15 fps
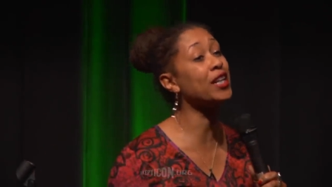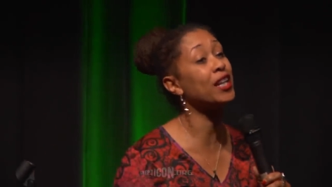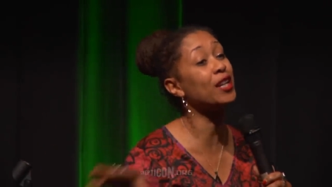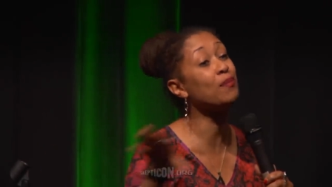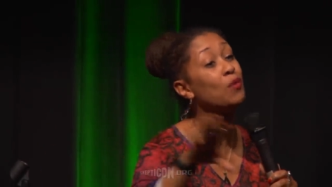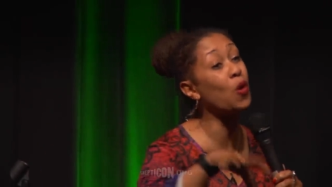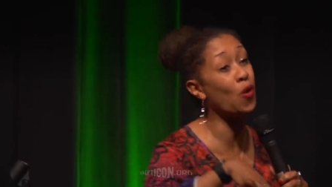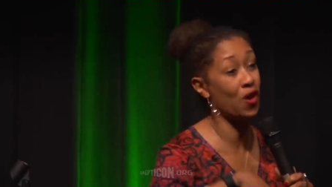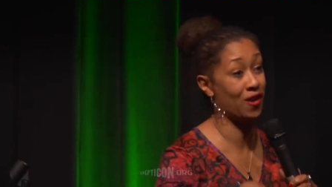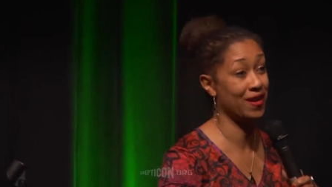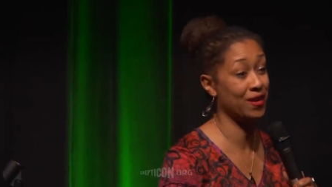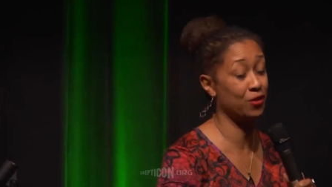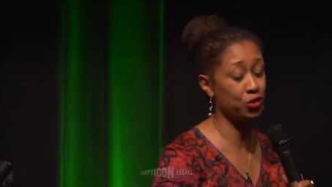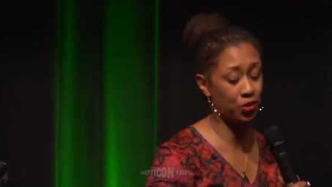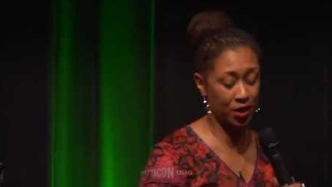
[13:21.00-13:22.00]
anymore.
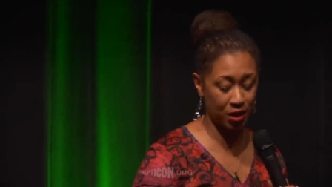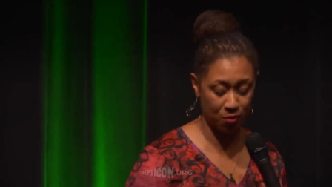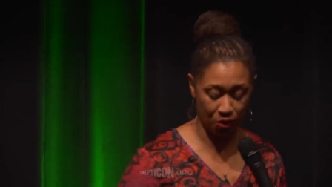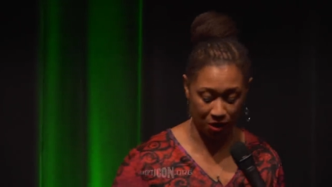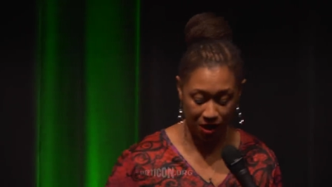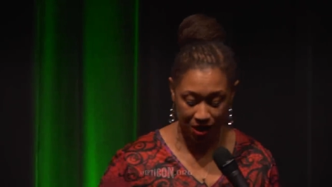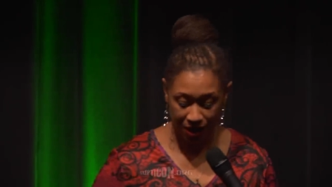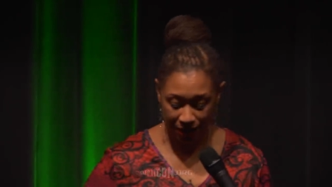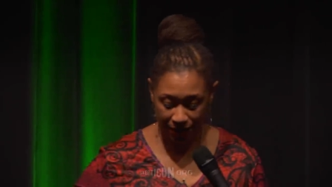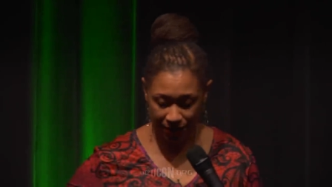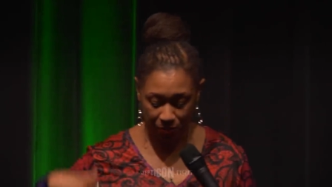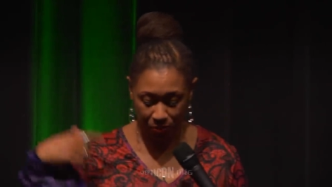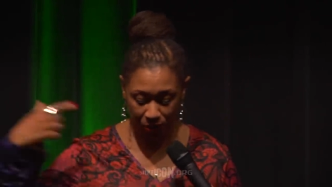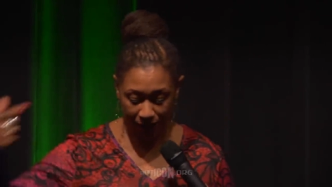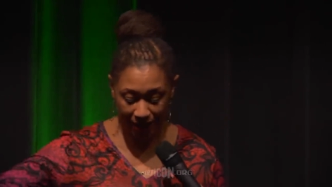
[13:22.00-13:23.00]
I don't train anymore. Because
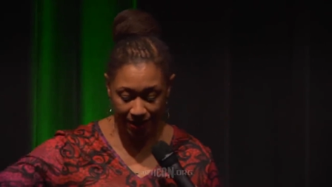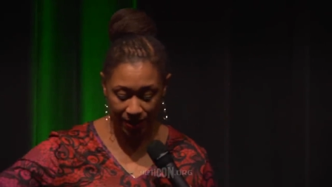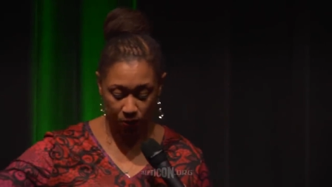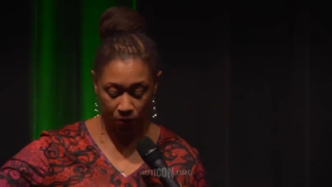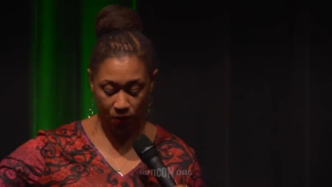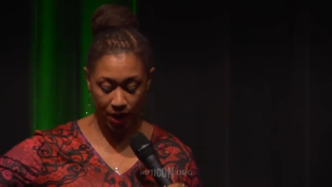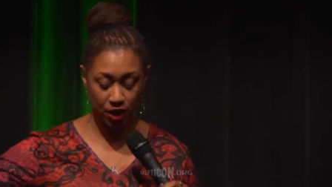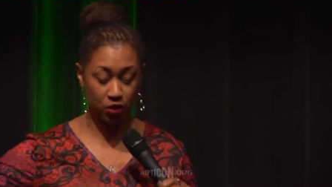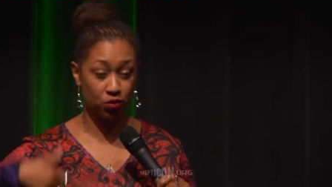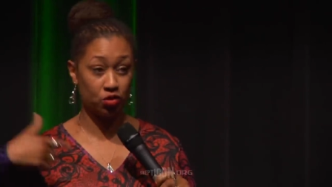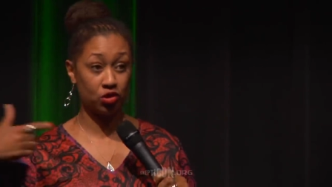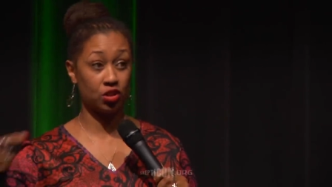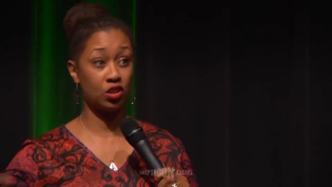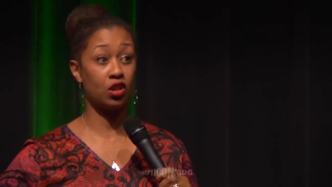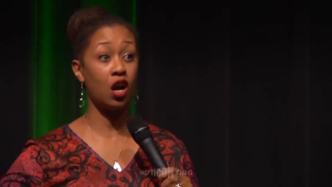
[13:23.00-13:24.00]
the place where I
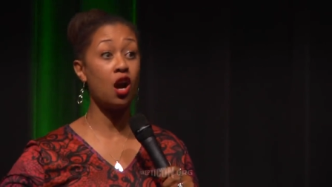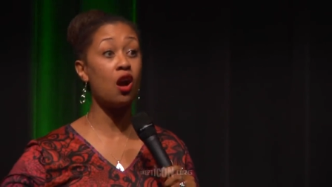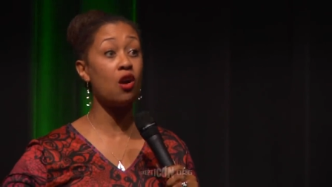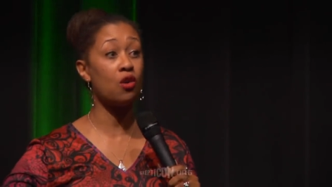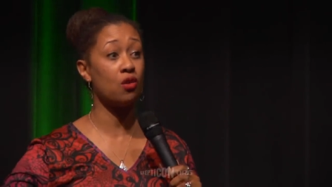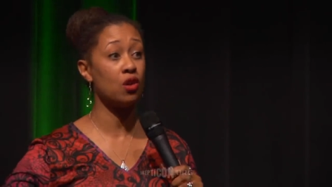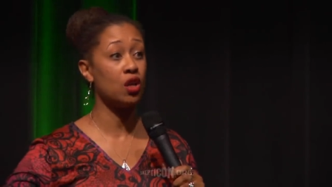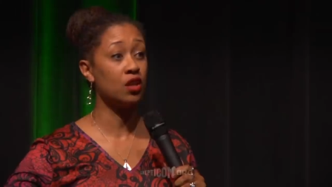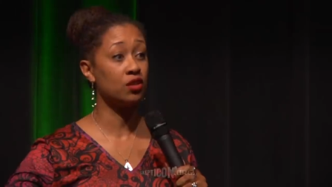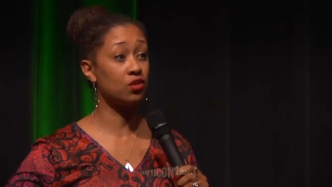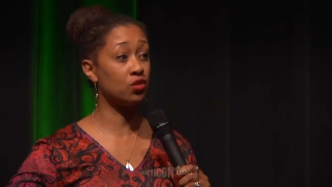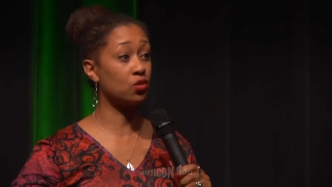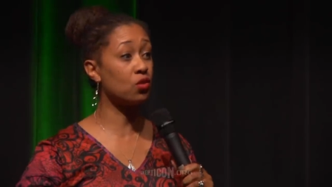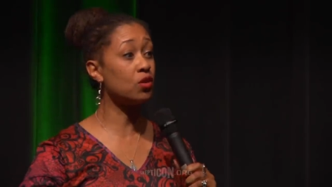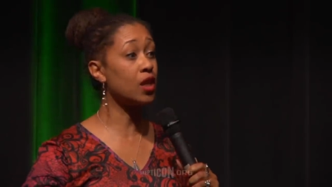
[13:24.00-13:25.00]
used to go, the
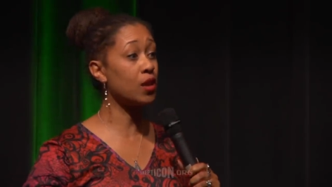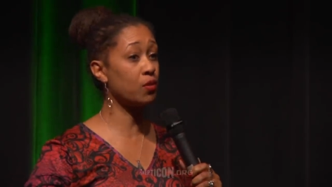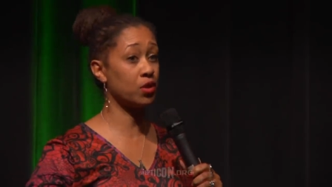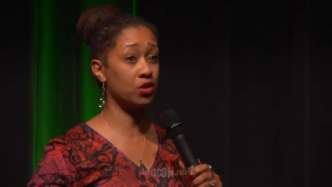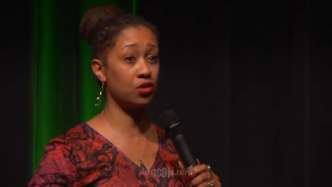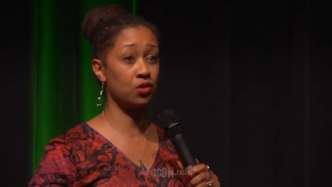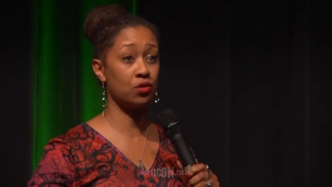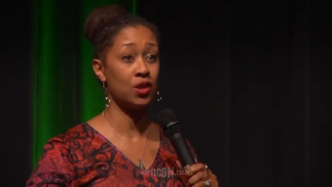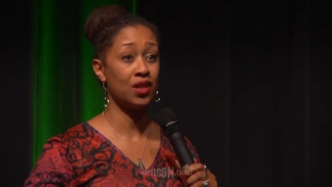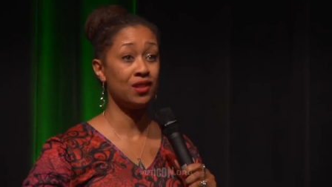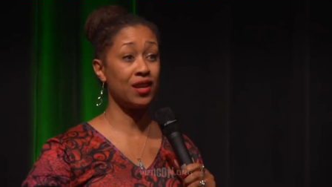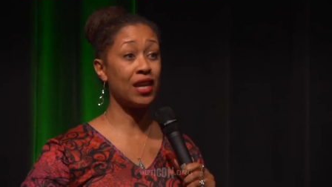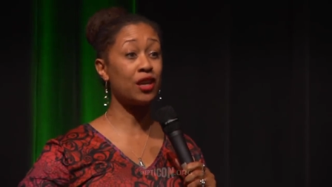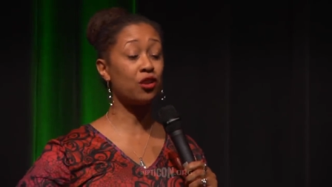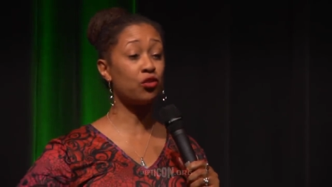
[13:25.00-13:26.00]
school I went to,
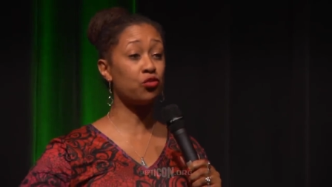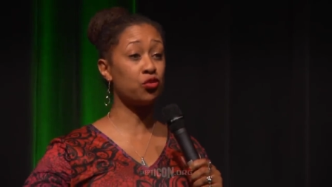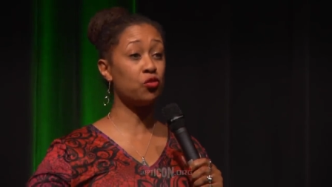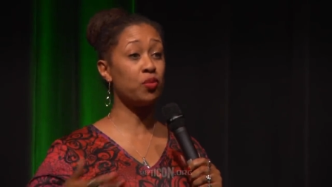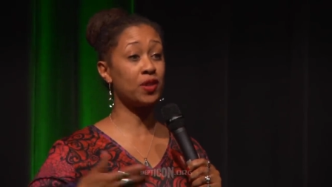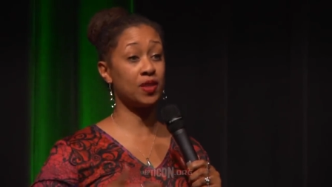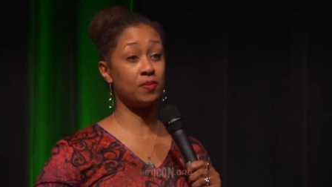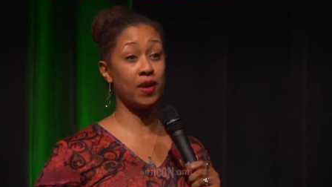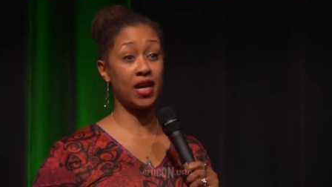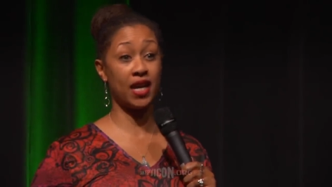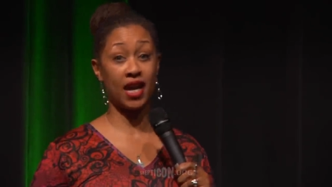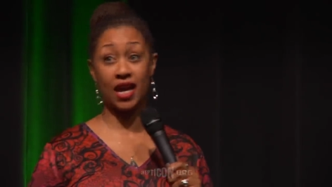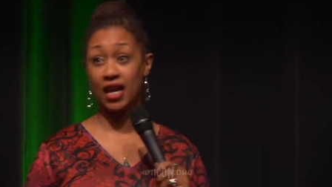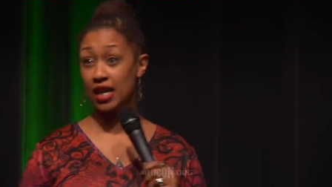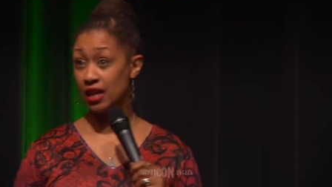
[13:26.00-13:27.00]
they didn't group us by
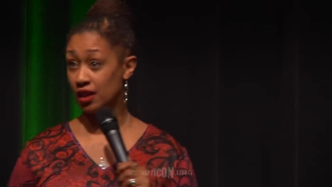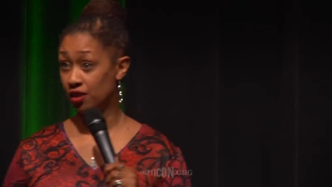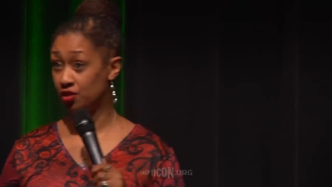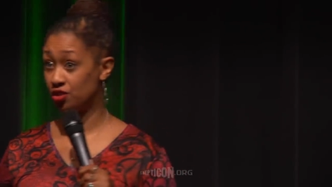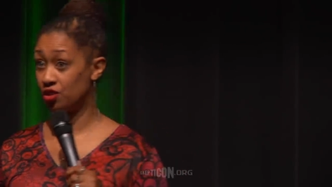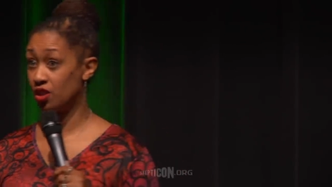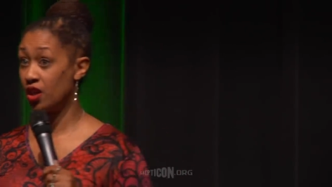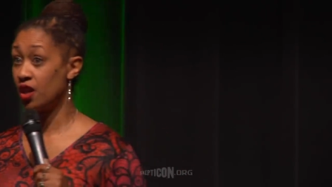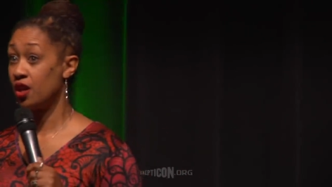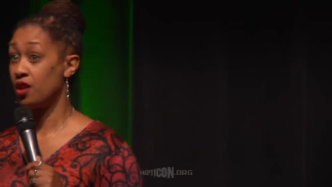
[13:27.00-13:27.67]
age.